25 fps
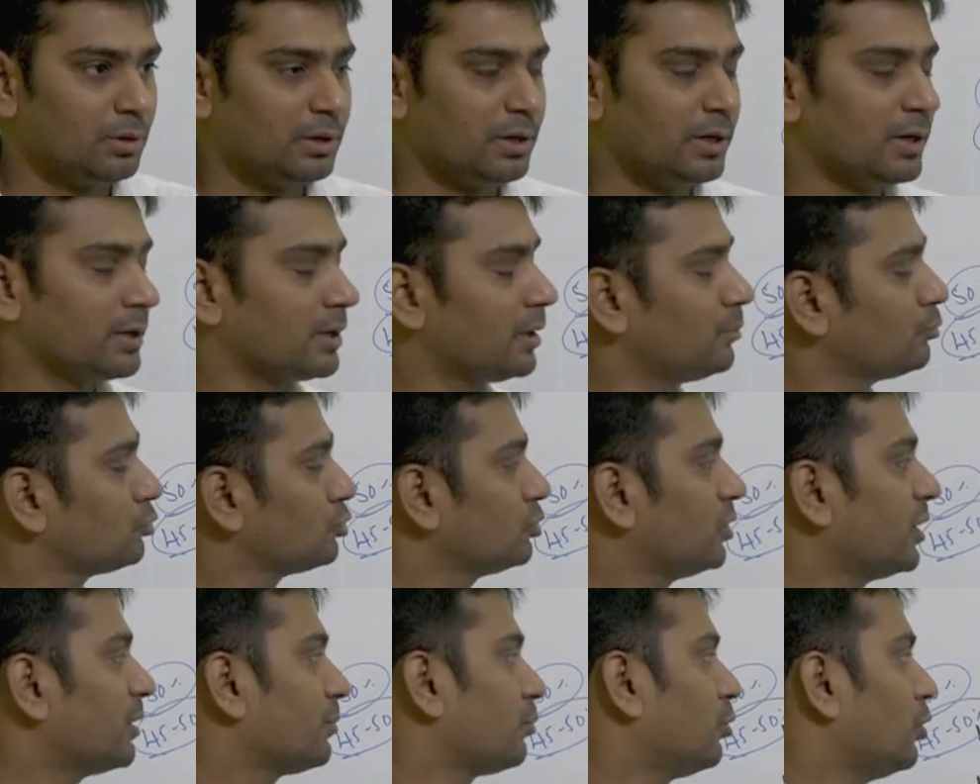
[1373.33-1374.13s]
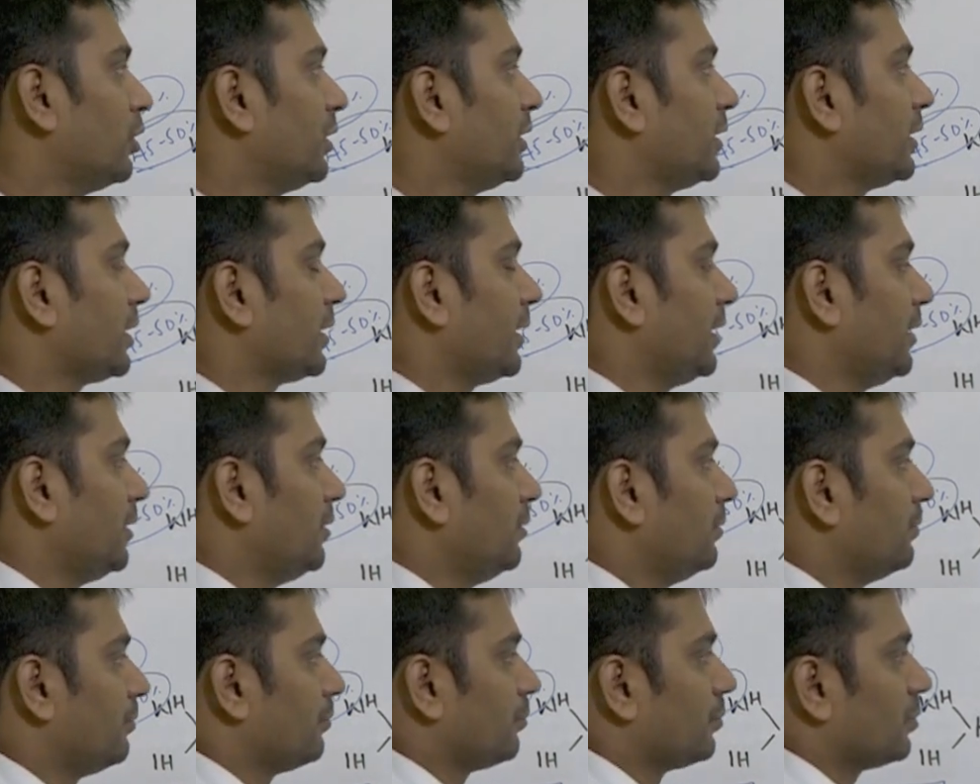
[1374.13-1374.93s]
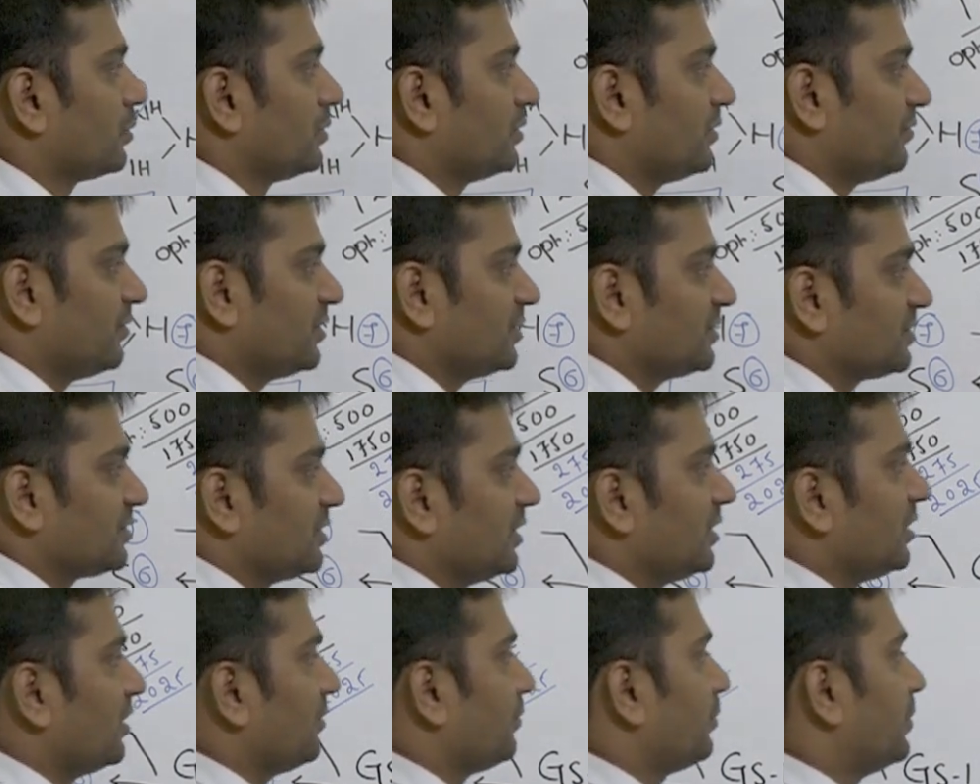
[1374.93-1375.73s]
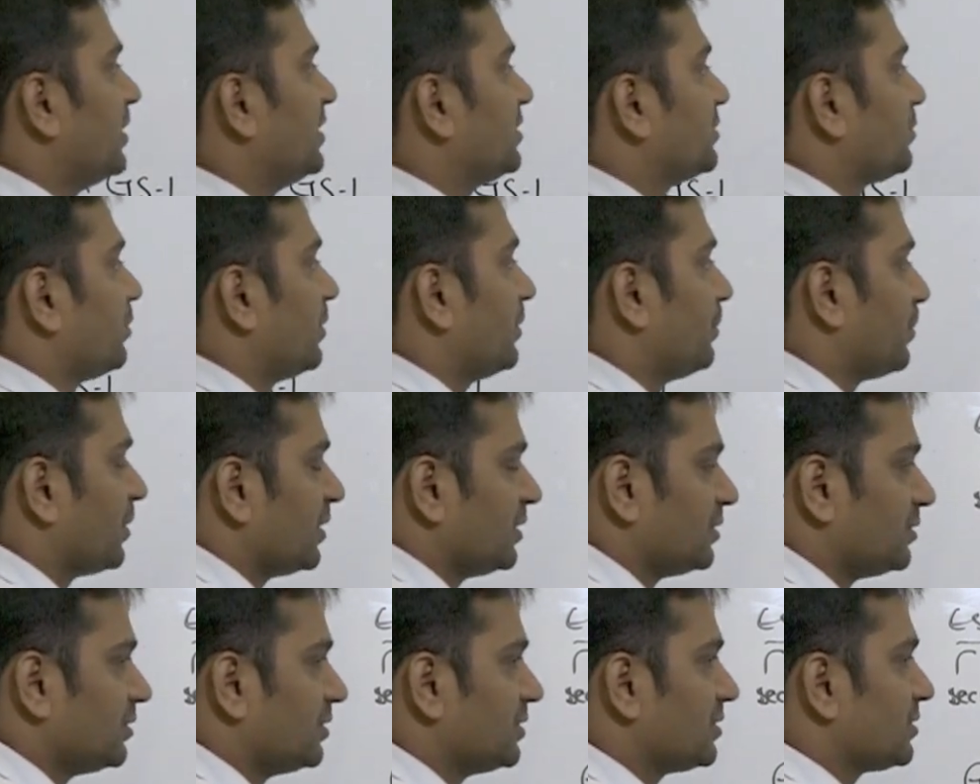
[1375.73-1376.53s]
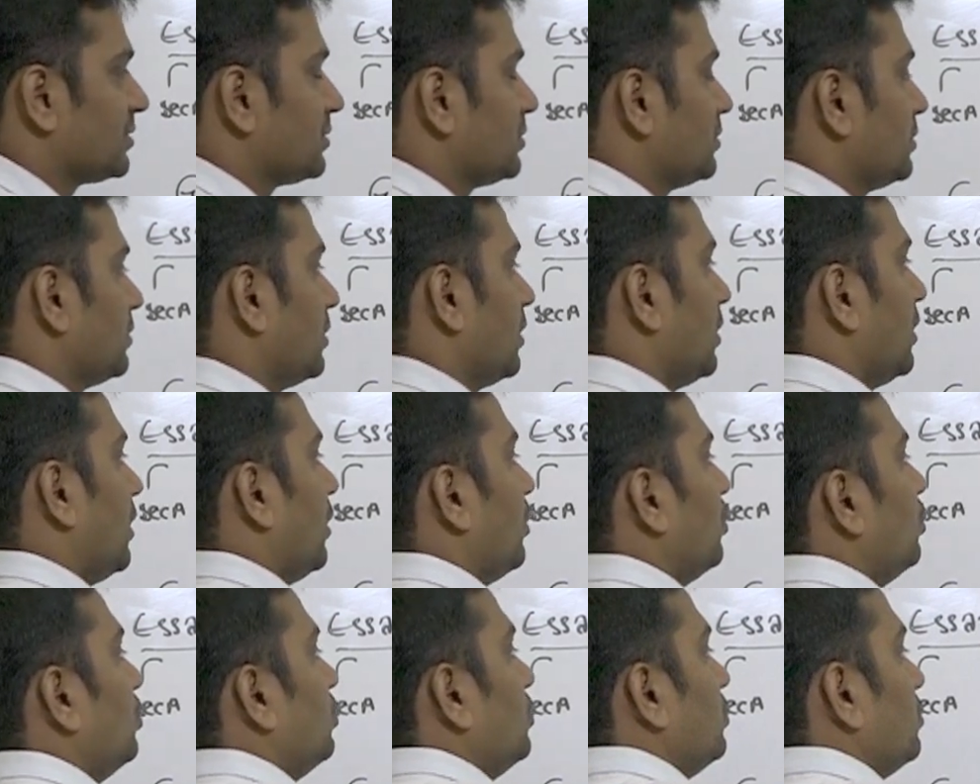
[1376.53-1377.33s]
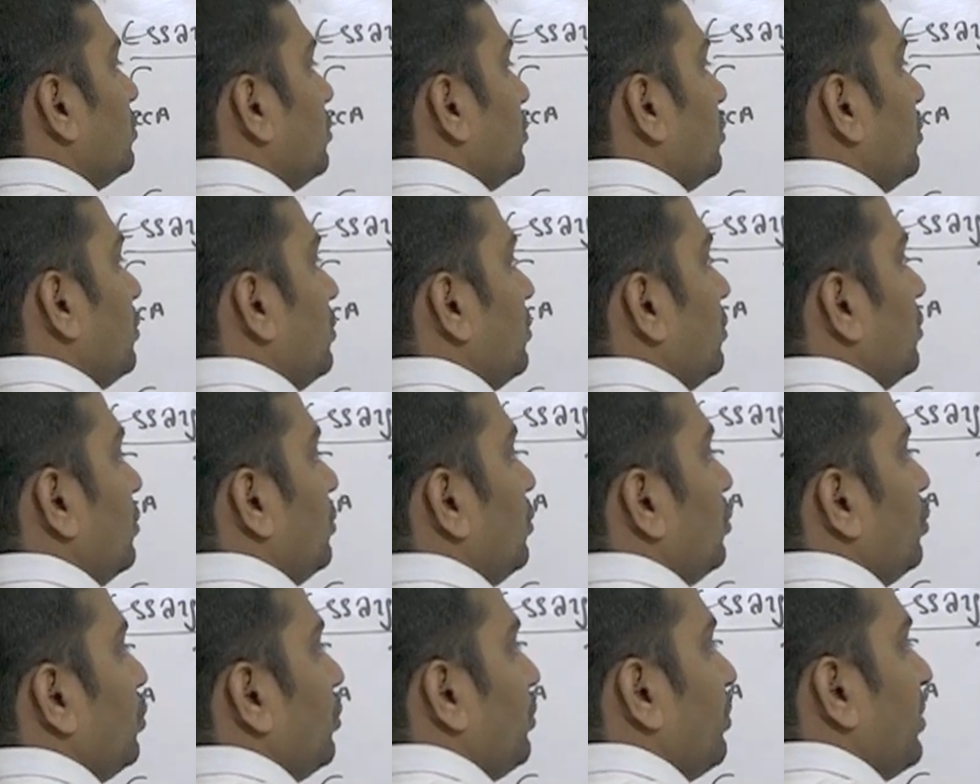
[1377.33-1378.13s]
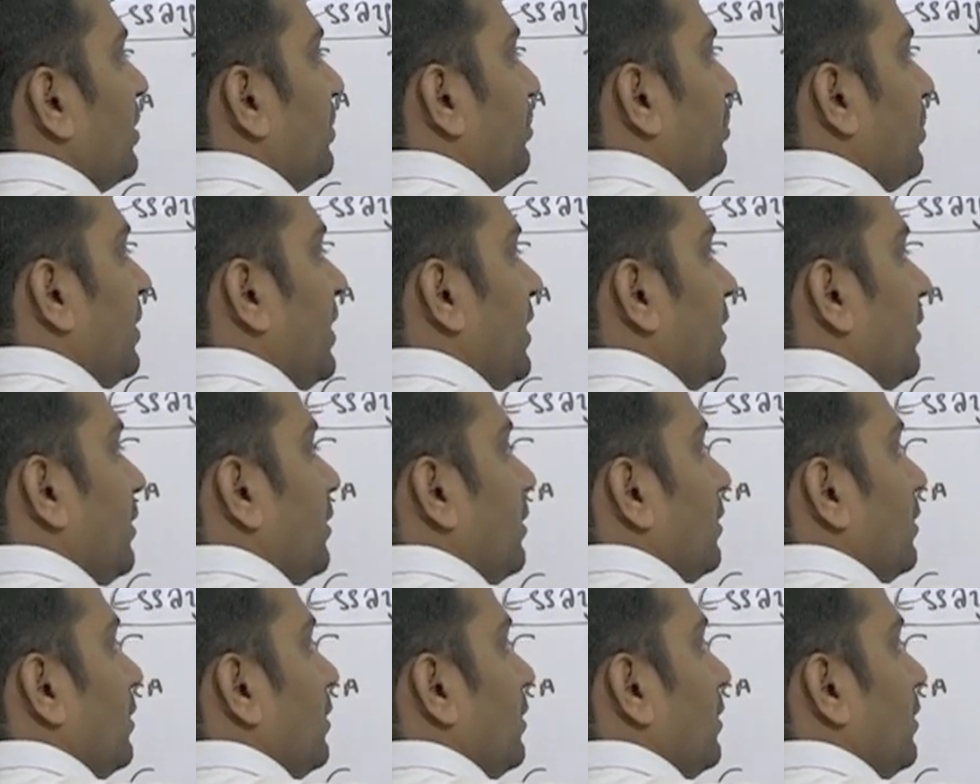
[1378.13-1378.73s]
I'll come to that point again. The first thing of mains preparation is how to prepare